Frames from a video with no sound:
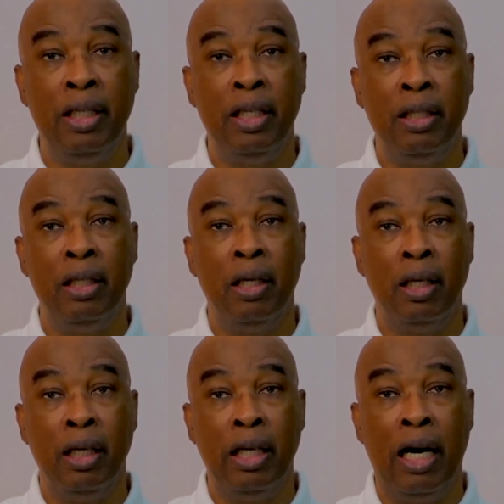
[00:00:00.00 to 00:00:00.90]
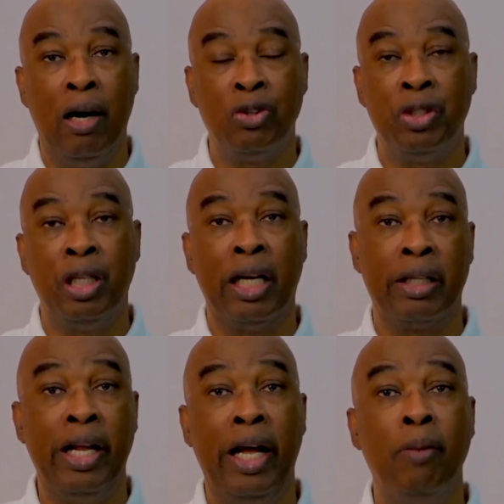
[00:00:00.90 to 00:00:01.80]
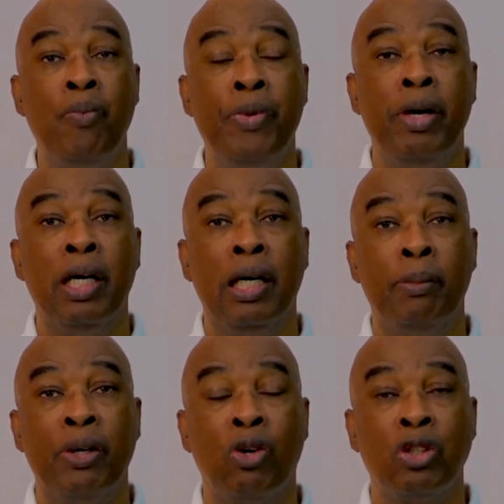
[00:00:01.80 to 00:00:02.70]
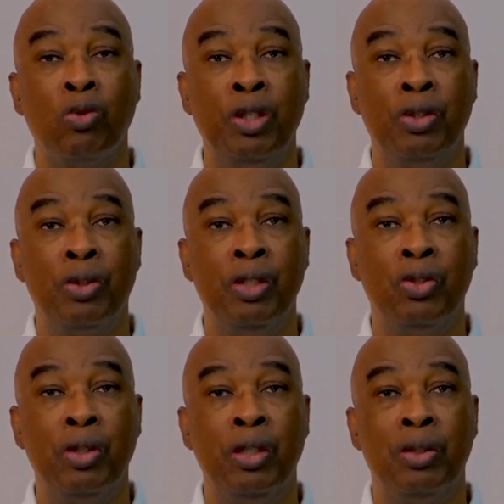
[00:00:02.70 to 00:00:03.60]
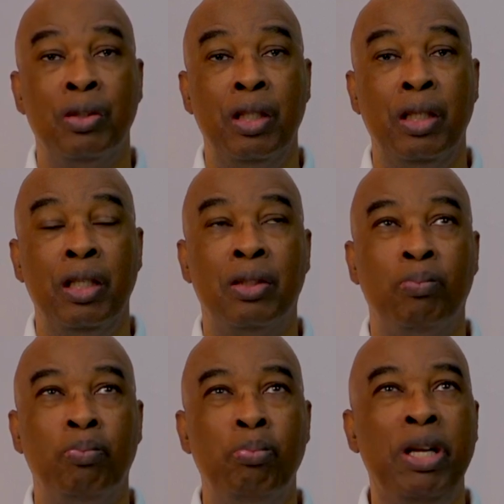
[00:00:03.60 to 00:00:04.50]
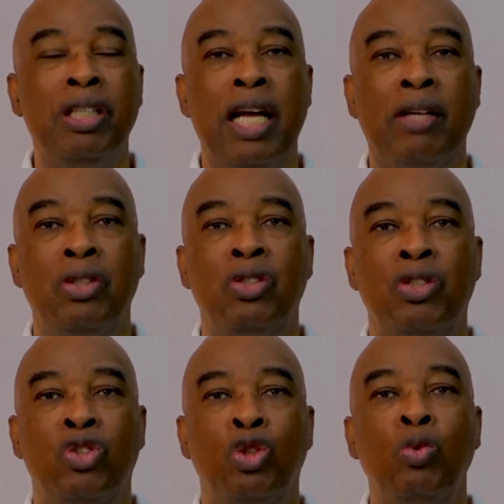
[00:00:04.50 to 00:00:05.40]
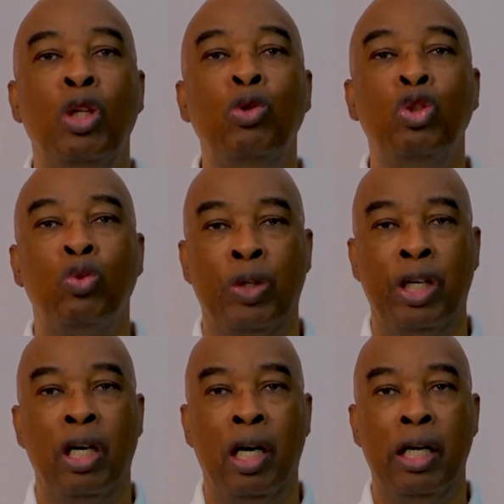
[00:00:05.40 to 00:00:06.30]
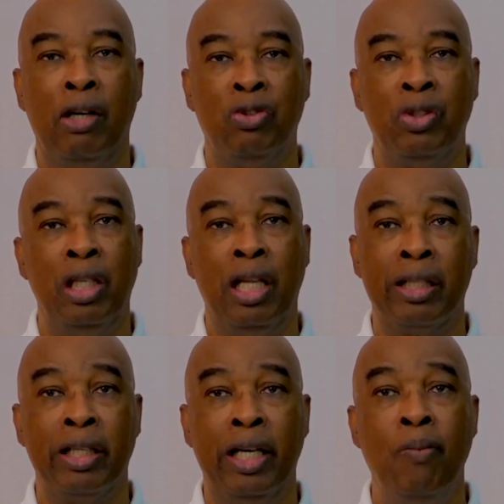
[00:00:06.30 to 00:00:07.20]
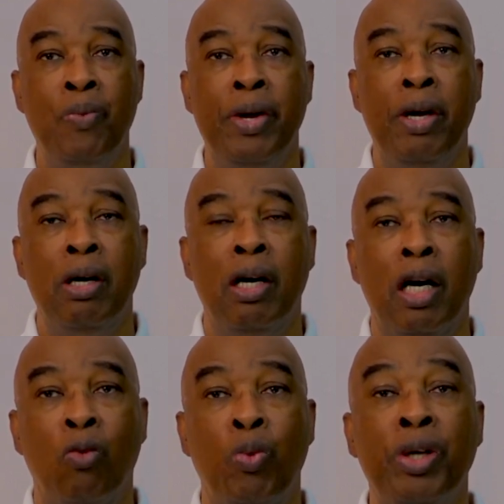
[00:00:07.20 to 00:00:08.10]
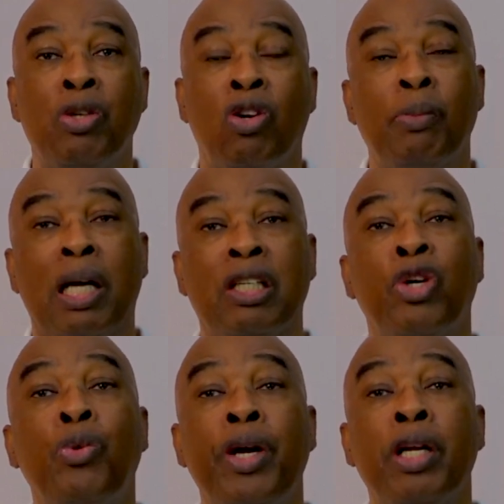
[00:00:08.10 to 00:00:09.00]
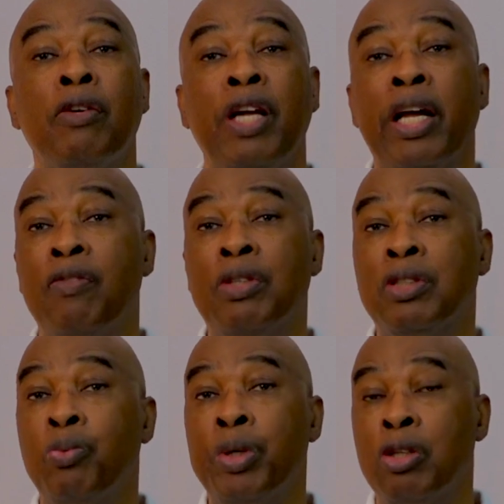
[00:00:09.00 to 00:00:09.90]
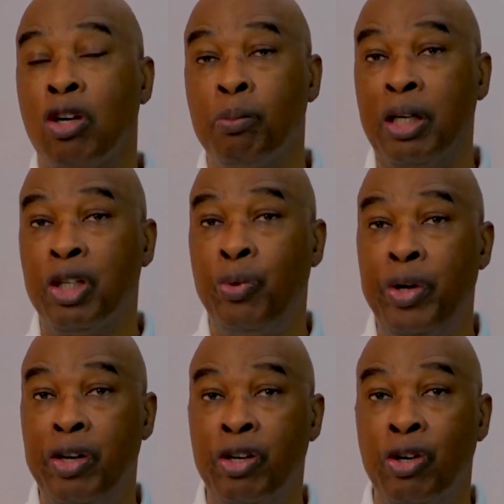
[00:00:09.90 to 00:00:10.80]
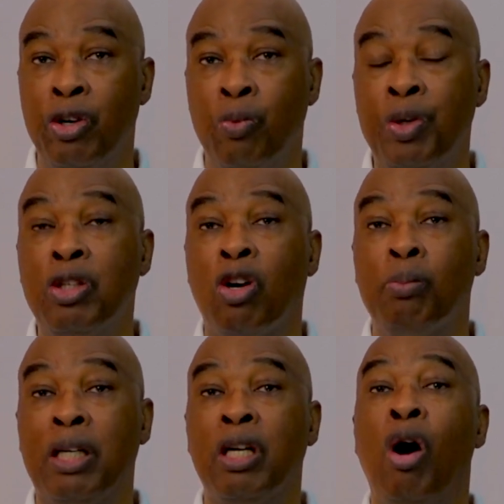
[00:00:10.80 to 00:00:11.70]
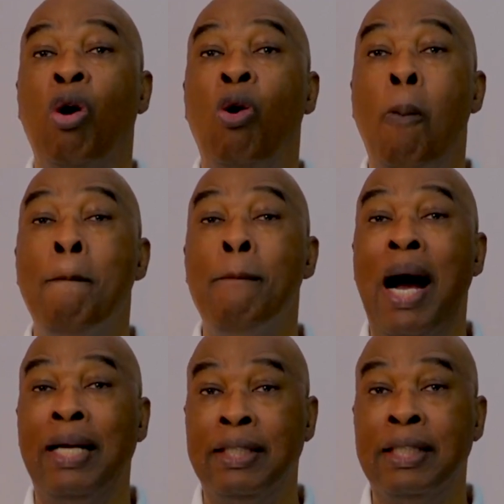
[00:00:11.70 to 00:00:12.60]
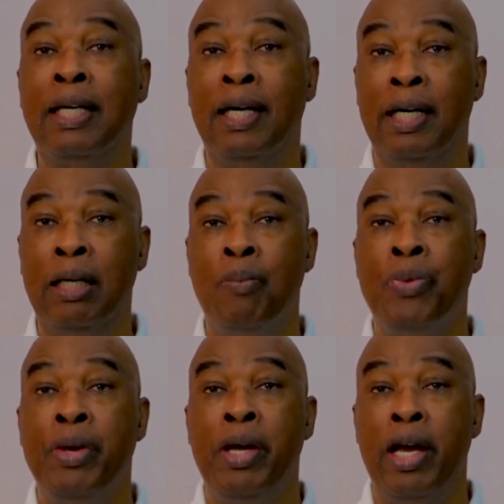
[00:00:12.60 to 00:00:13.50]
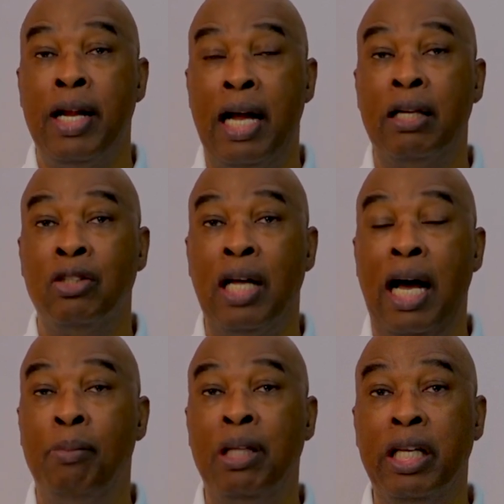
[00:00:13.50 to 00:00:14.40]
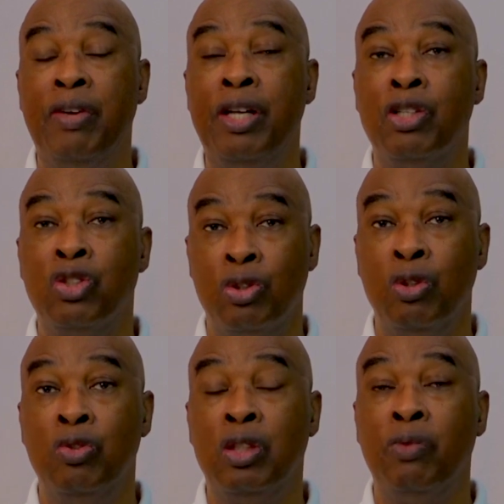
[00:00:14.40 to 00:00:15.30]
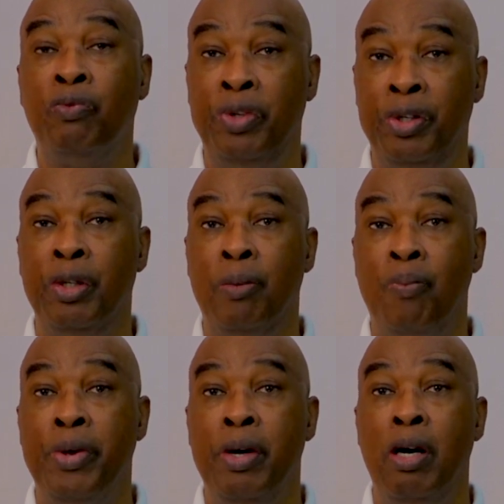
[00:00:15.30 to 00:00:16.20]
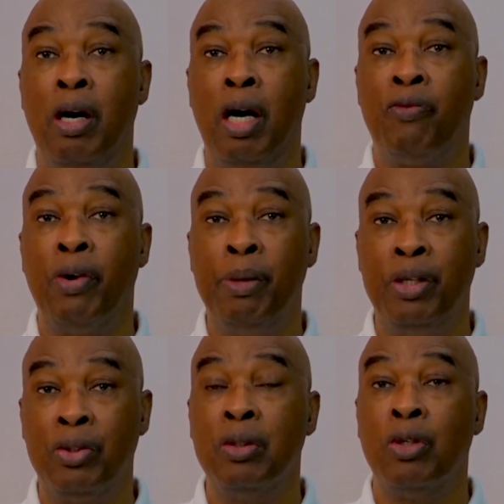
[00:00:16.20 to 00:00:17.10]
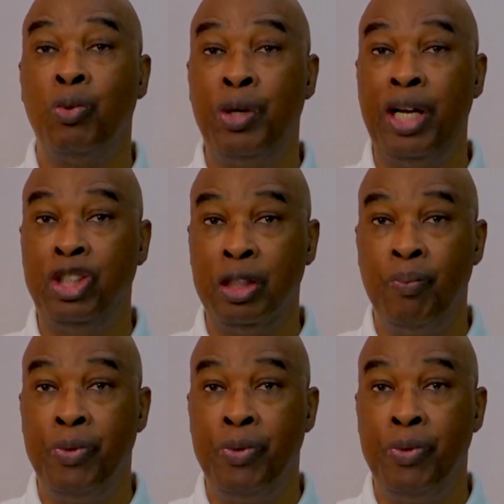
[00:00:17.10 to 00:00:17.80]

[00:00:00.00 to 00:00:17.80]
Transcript: And uh, I'll say it like that, uh, because it's, it's, it's, it's many times it's just too loose with God. I'll say it like that. Uh, we're talking about the creator of the heavens and we're talking about the creator of the earth. We're talking about the almighty God. And I, I believe he deserves the fear uh, from his creation.